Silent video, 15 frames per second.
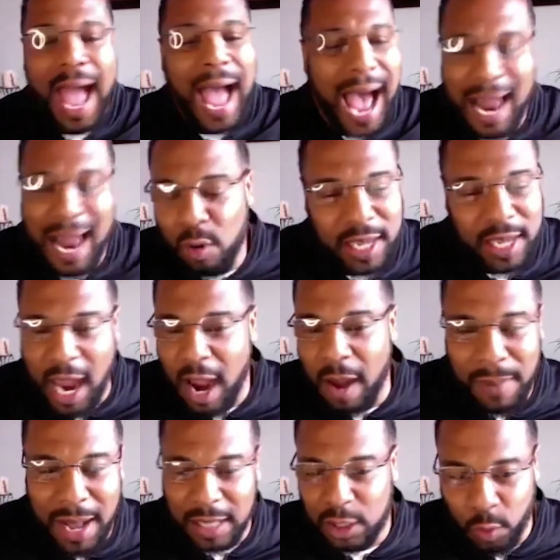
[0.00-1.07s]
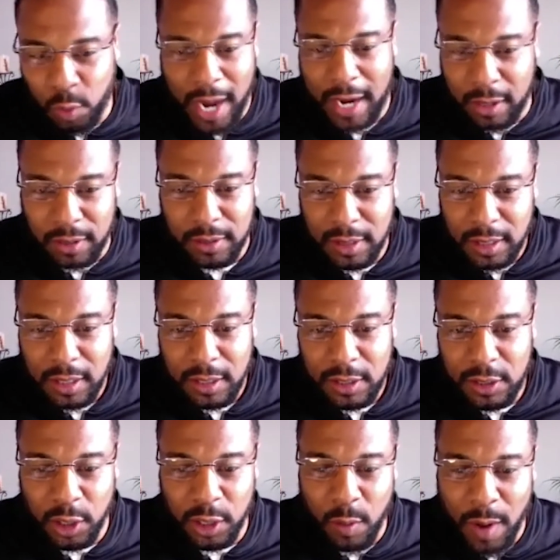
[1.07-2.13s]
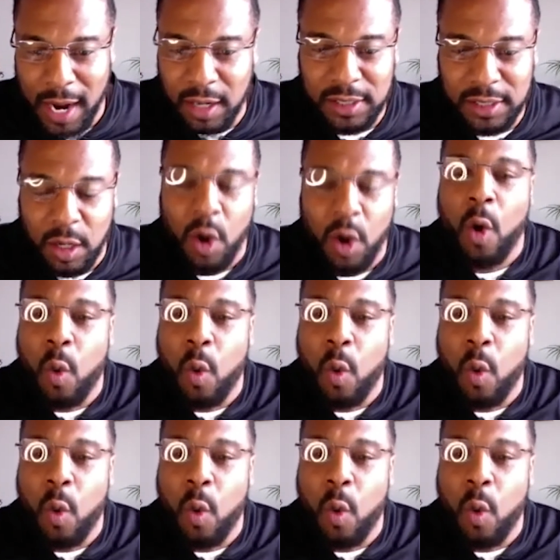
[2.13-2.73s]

I don't care about the record during the regular season.